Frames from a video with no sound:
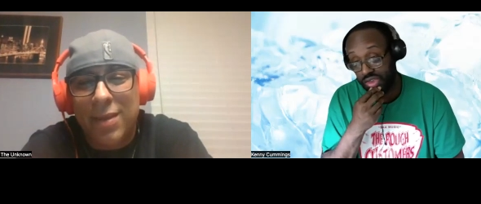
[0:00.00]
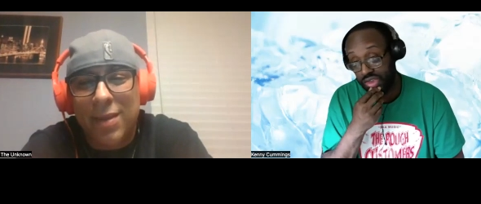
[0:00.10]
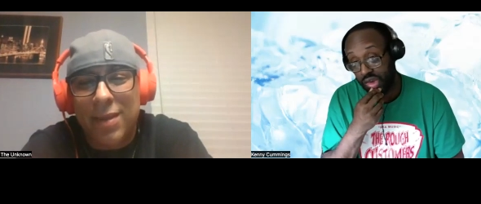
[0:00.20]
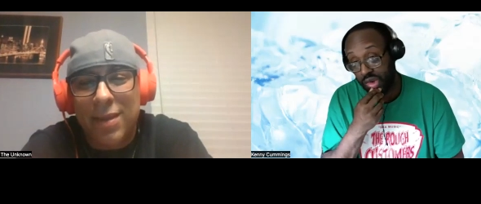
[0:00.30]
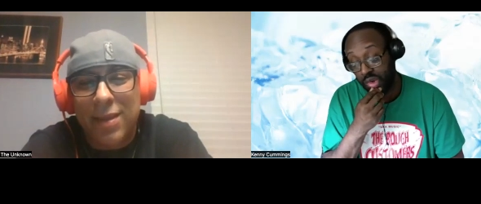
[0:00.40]

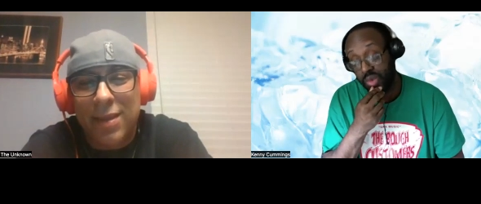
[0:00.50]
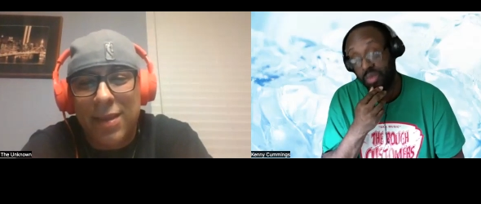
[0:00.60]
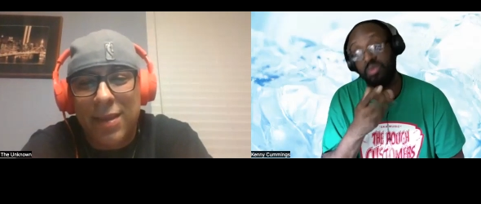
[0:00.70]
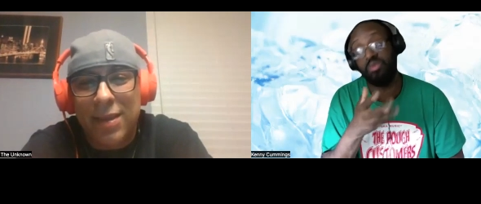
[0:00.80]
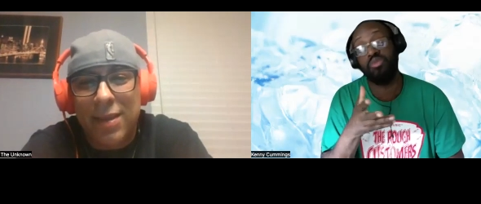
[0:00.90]

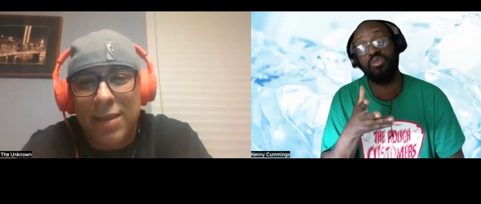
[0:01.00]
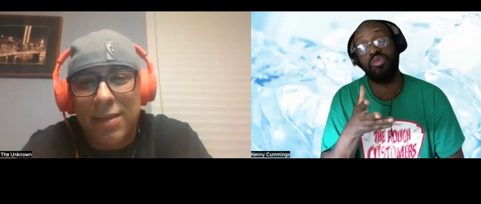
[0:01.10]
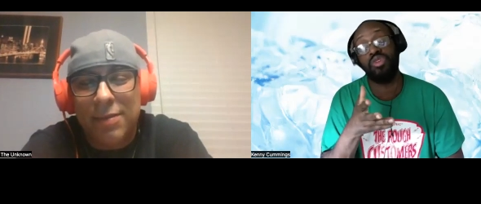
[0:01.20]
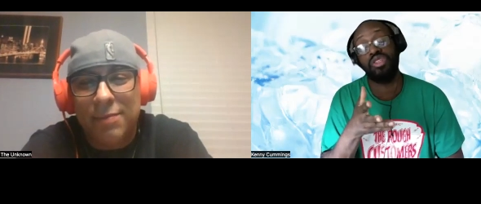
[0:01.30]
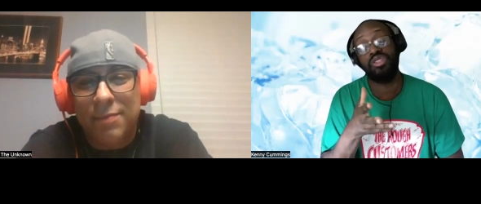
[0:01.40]
Speaker 1: So
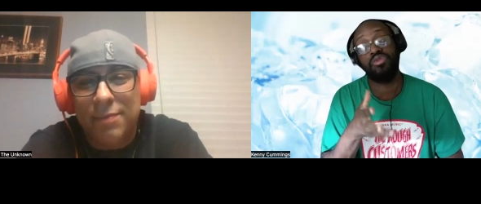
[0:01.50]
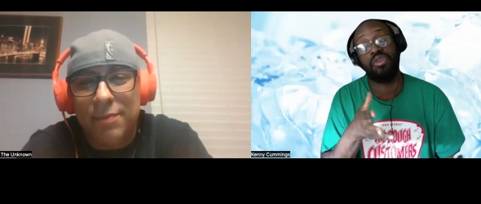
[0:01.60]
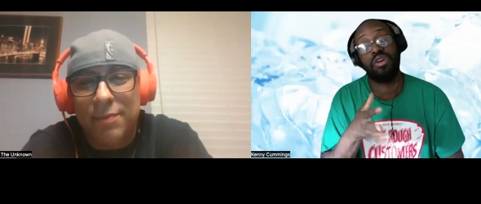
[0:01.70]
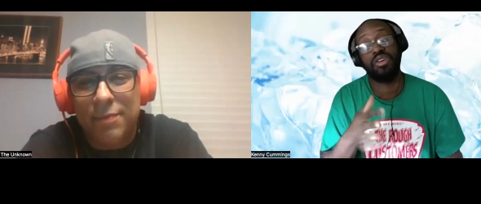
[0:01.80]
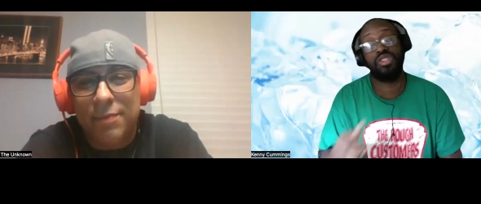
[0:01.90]
as
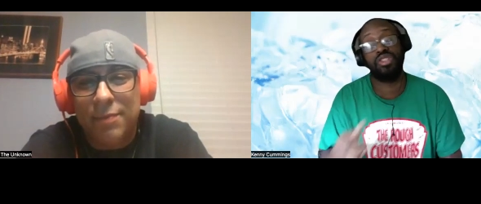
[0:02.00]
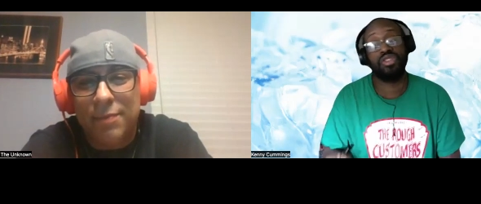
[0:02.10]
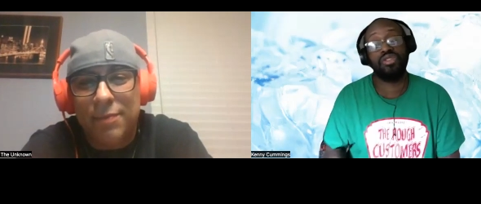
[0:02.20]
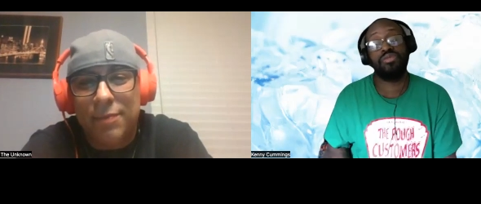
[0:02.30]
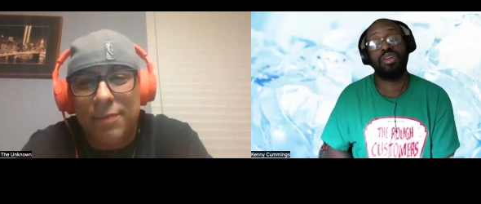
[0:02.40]
far as
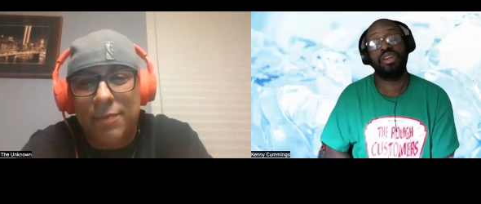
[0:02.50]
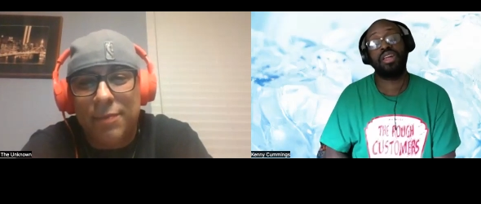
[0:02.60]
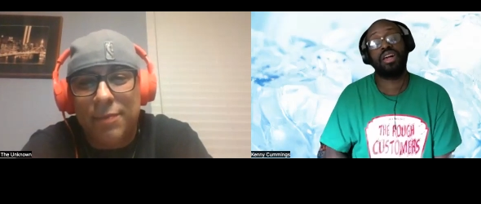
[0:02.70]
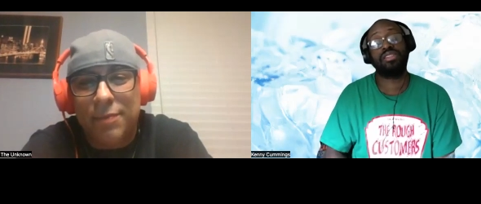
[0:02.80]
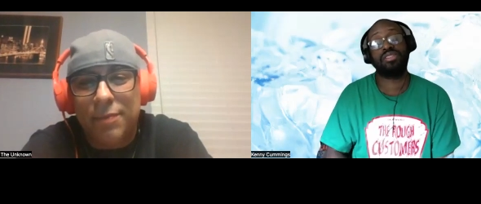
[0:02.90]
you,
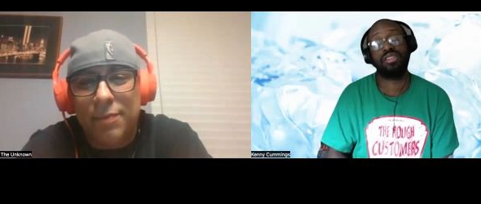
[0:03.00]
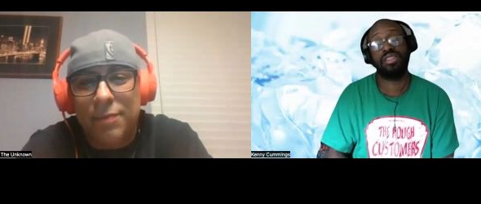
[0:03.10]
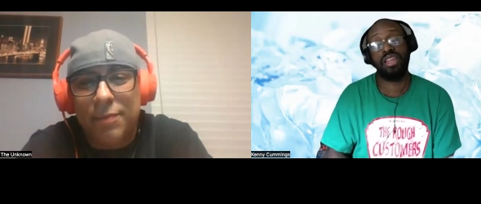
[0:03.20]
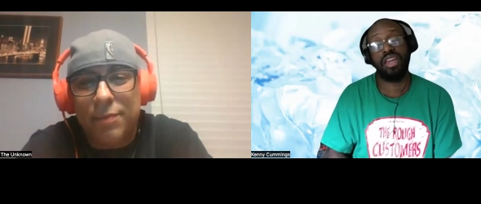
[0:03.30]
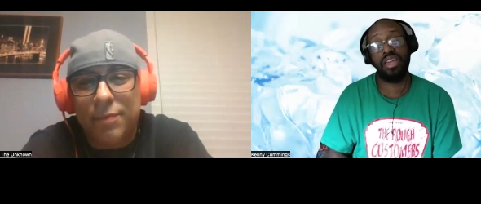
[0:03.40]
man, I
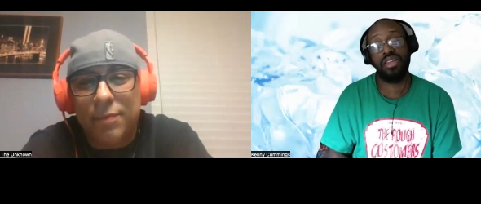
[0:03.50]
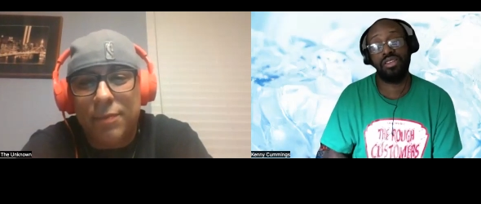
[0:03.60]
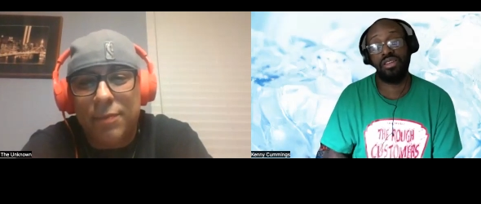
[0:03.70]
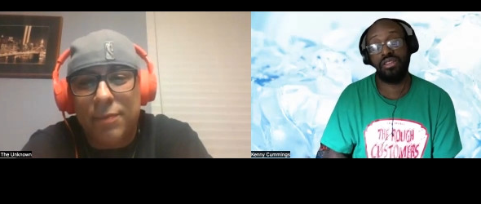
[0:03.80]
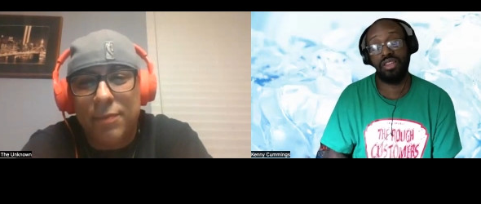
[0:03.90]
see that
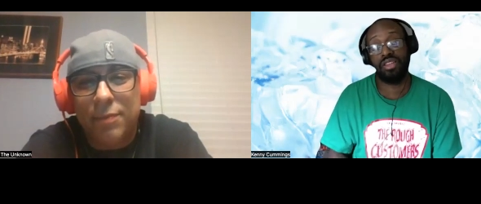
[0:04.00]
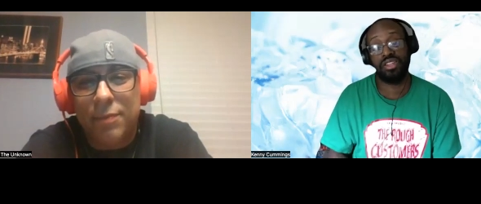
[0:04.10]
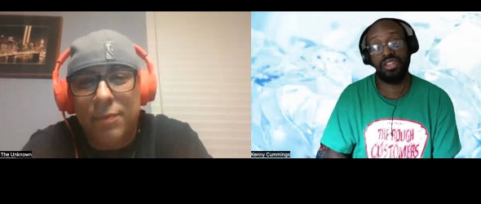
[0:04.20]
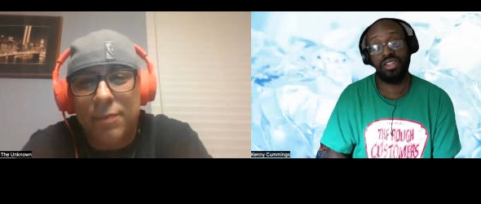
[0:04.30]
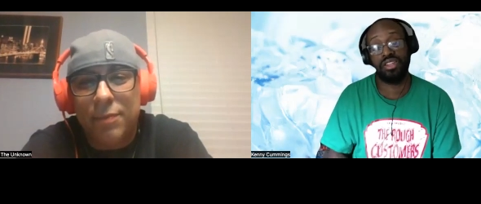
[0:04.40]
your
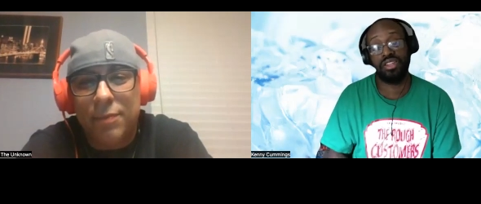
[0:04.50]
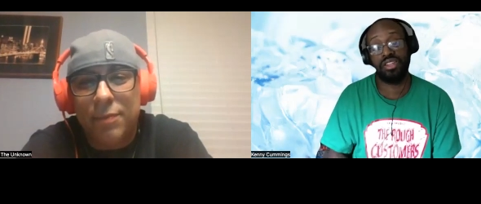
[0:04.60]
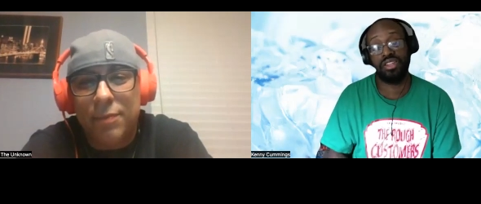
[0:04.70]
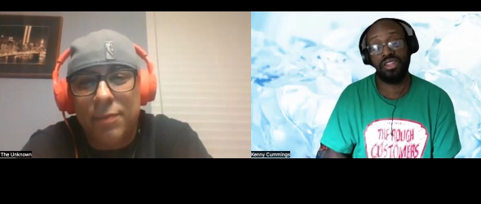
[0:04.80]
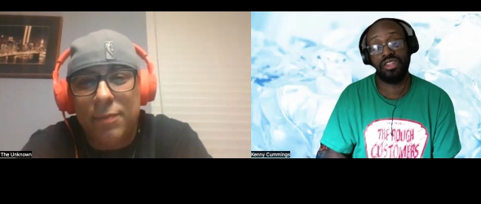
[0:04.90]
latest
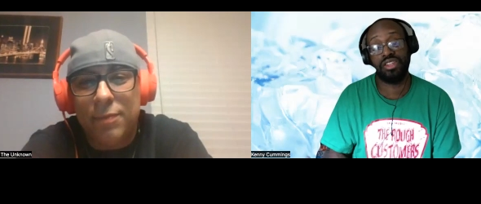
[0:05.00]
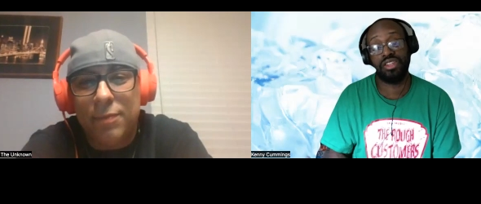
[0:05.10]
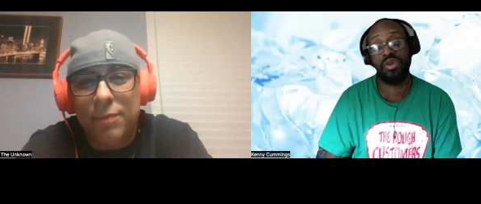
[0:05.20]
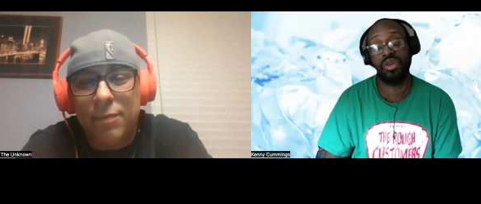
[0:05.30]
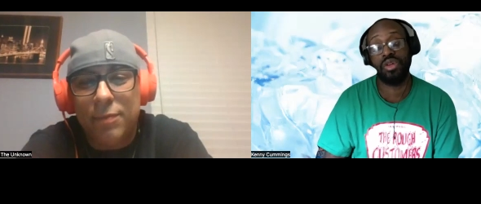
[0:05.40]
single
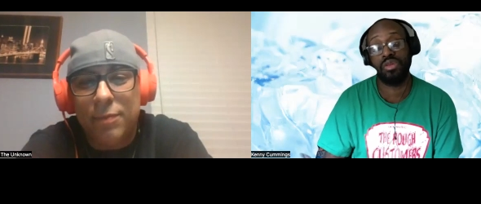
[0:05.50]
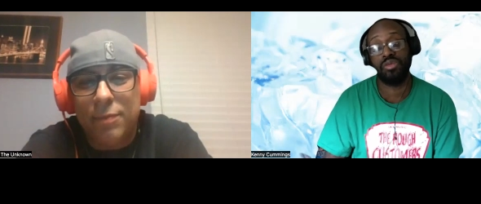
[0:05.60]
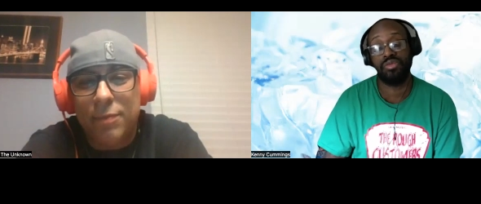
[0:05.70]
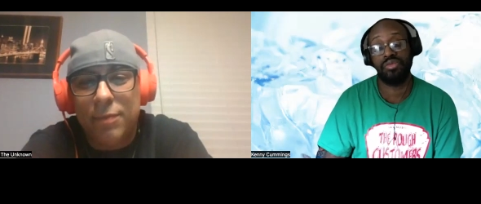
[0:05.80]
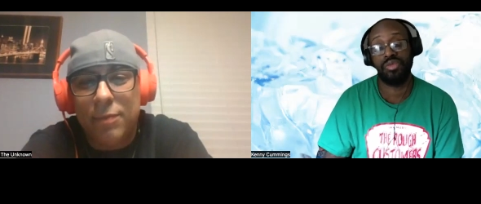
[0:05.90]

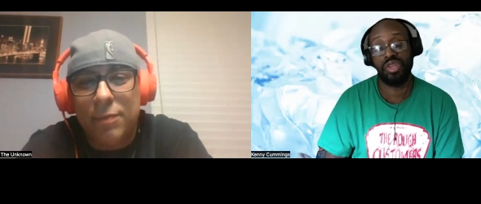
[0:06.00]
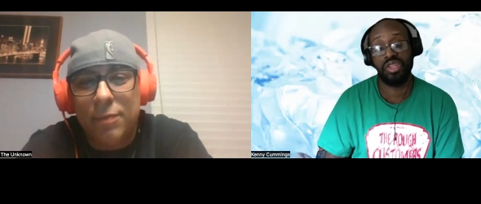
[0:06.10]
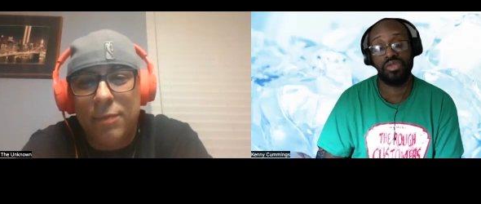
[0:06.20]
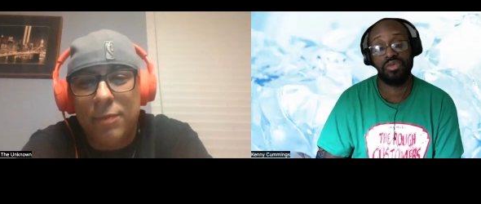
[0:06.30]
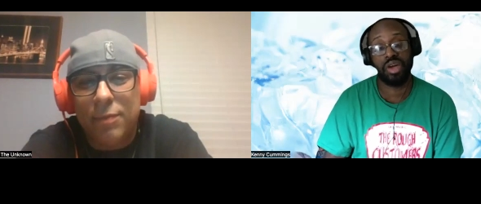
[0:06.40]

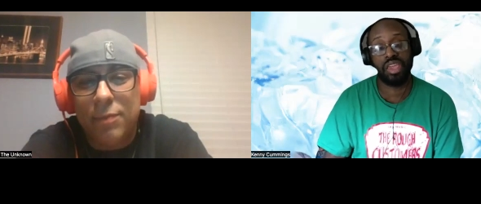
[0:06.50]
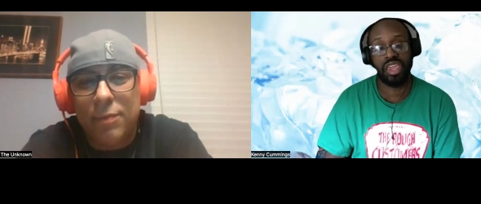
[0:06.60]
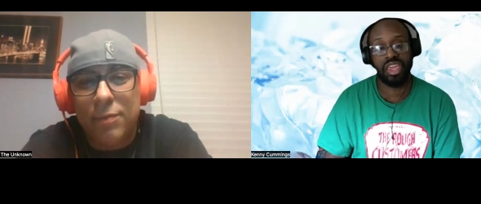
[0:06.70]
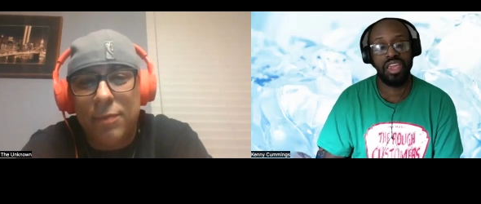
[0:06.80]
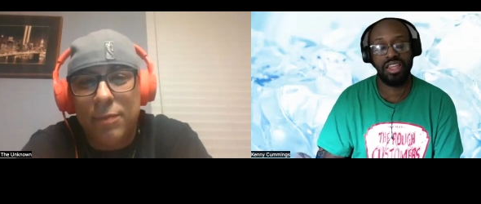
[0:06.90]
is
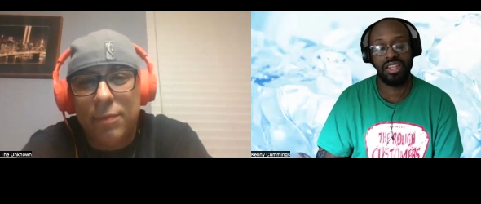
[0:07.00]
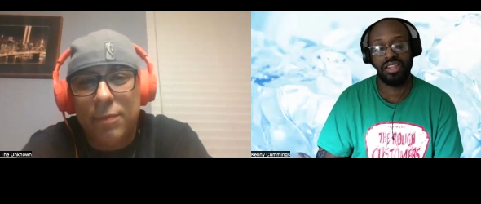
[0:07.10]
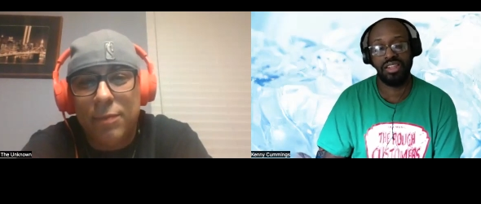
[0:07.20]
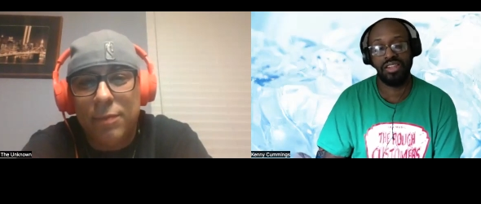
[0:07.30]
"White Hand.